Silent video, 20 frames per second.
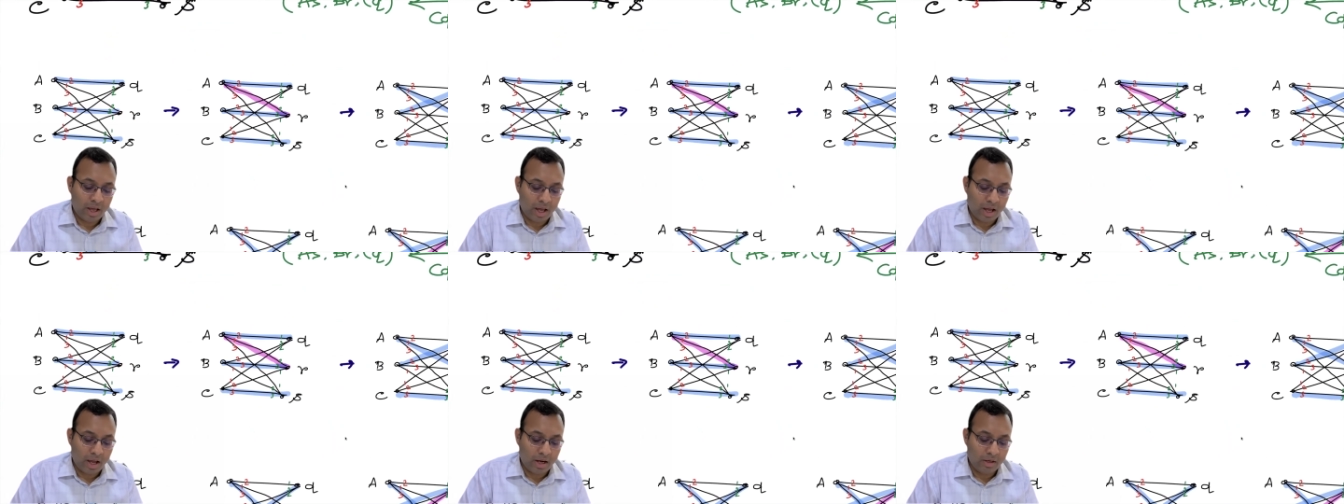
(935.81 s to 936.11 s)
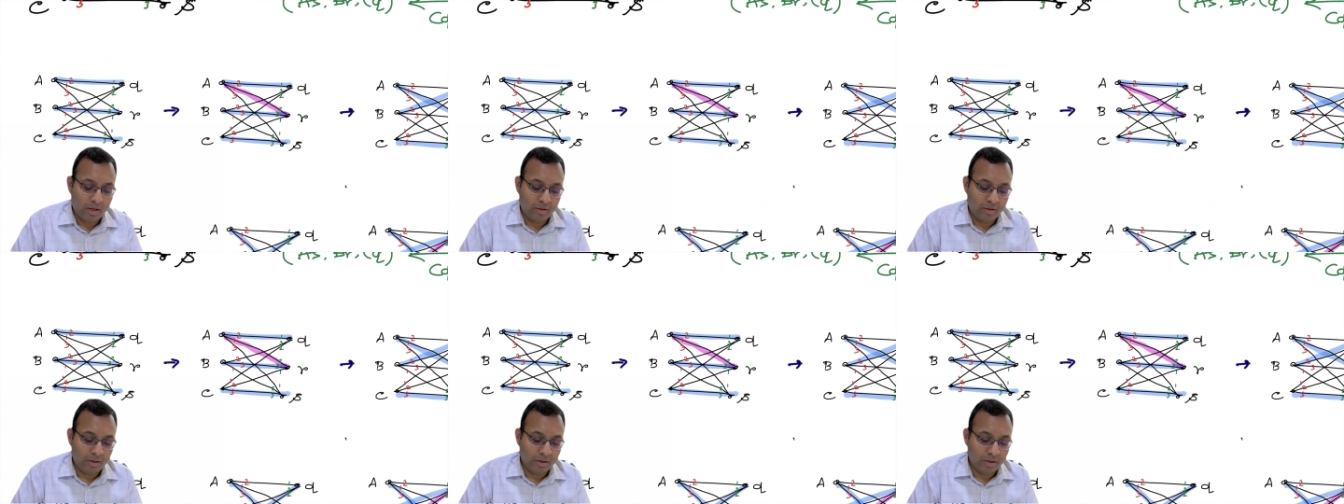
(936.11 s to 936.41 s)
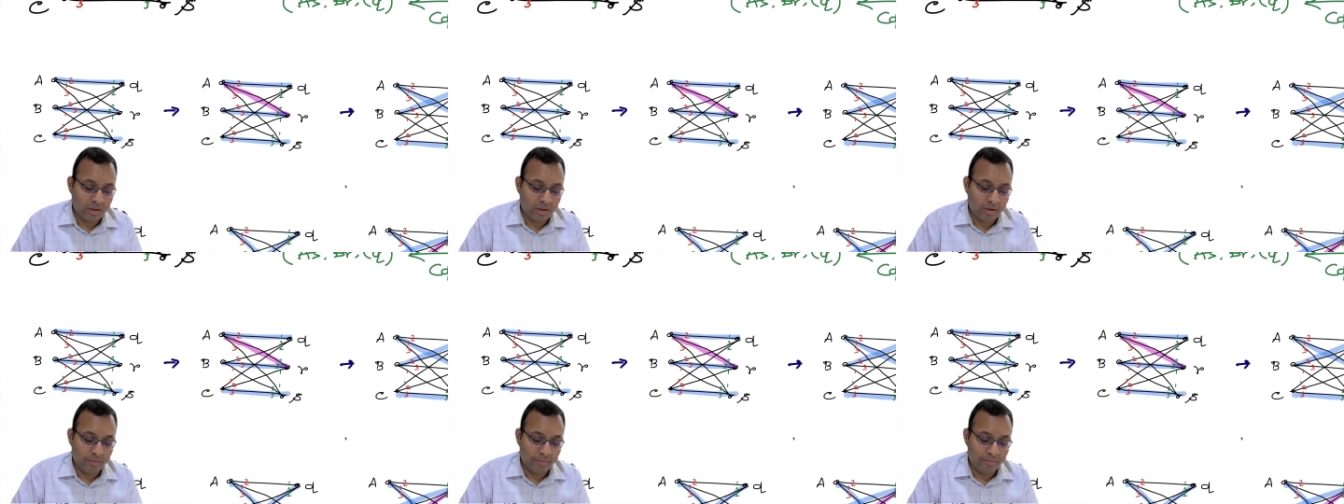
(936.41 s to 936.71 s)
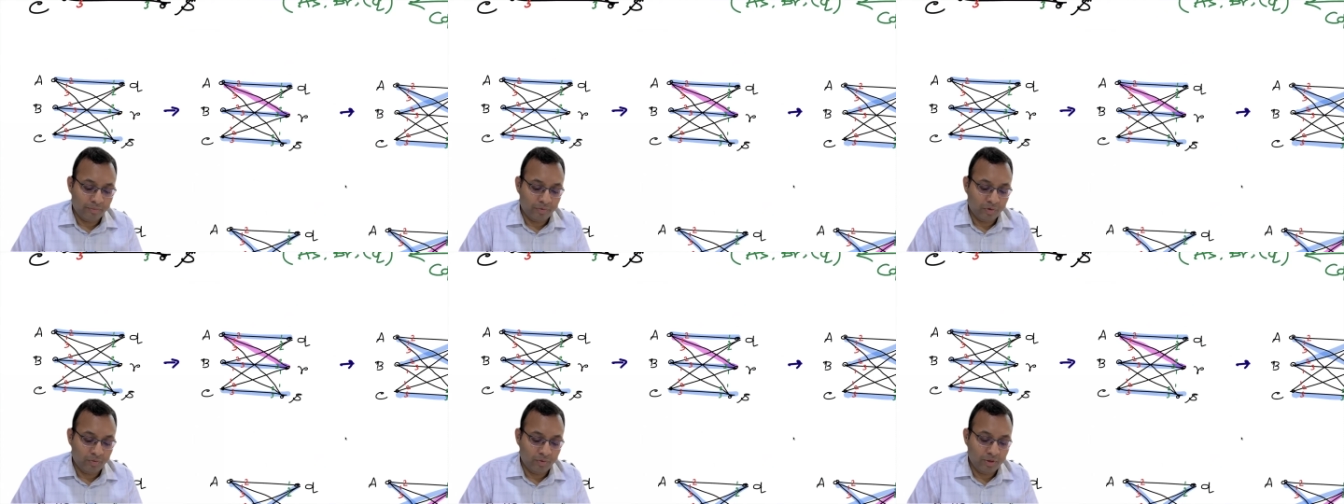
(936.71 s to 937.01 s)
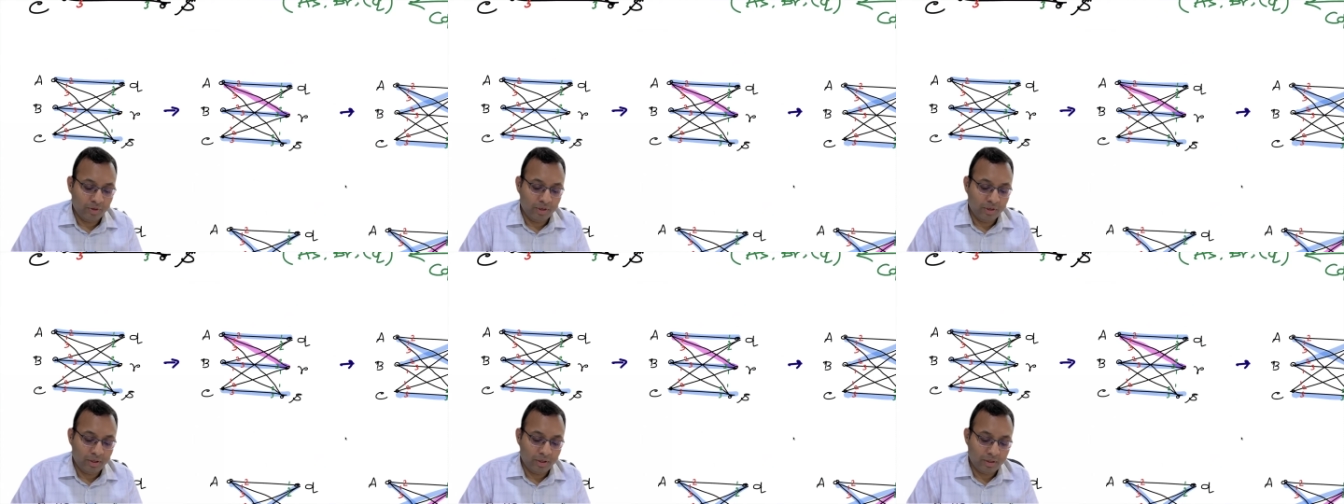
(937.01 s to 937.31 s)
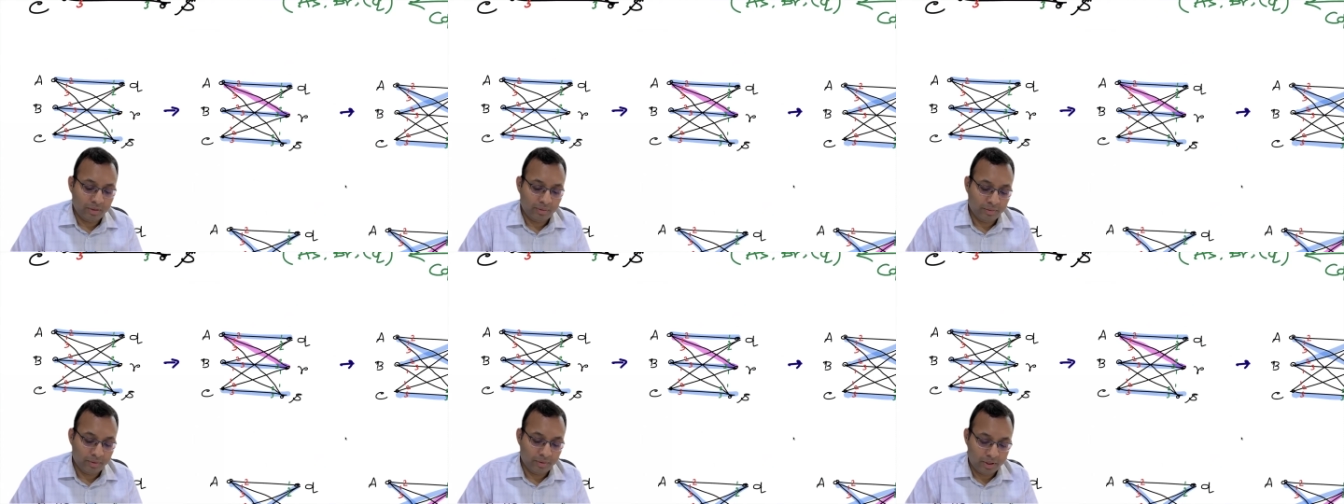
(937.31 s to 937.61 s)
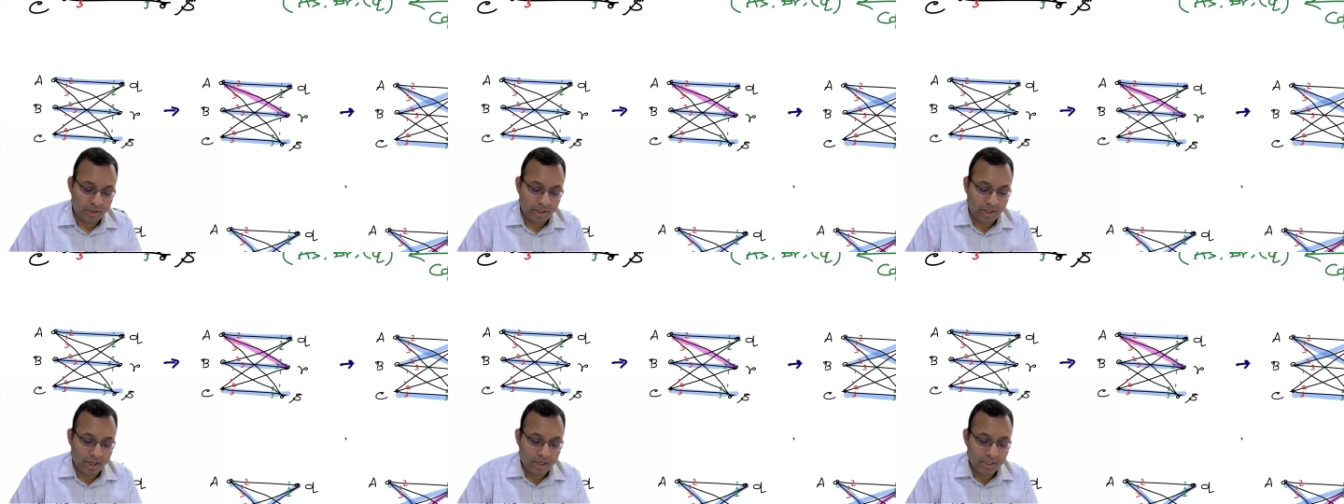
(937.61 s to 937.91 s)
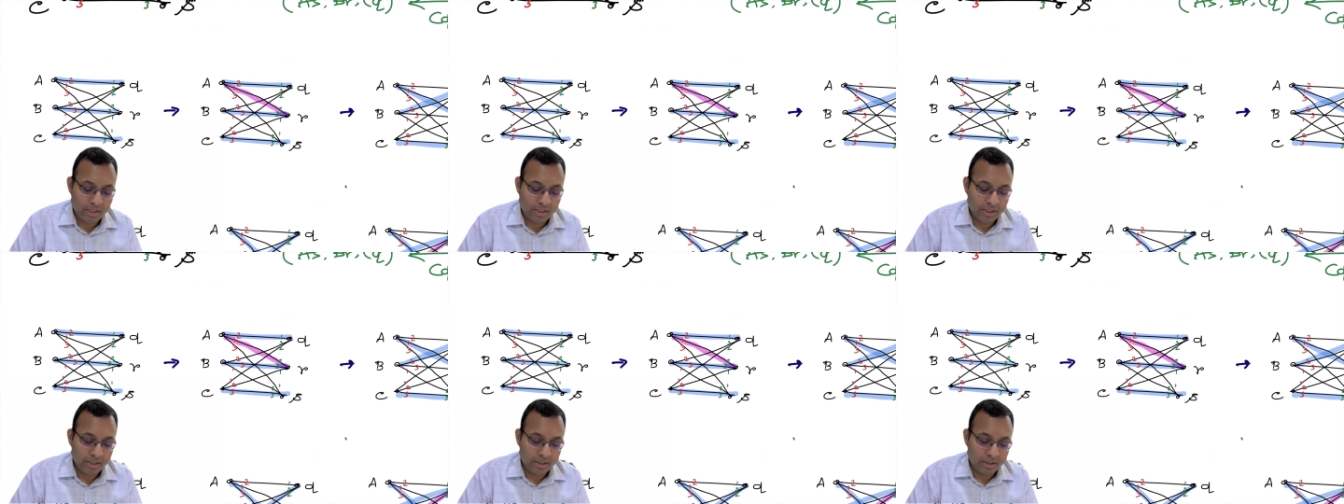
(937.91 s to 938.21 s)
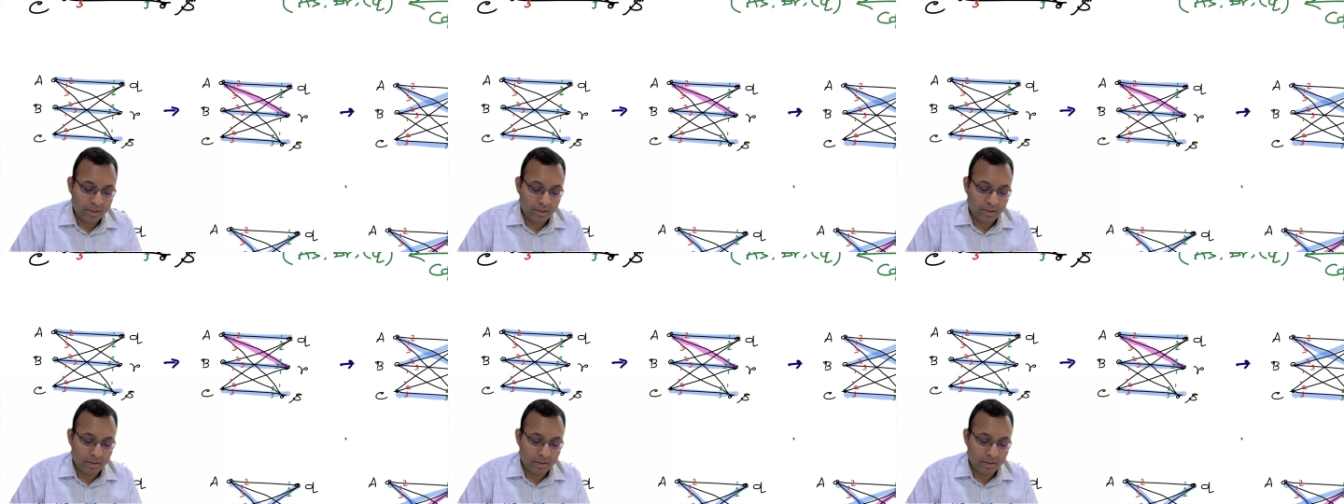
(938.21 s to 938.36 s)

and uh, we'll get